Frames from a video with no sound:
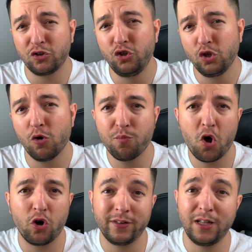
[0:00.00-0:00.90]
you know
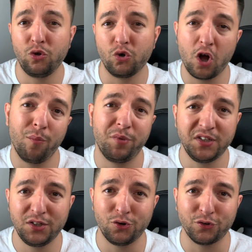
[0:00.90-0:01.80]
more than your
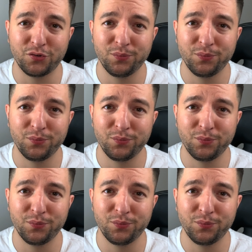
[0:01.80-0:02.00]
competitors.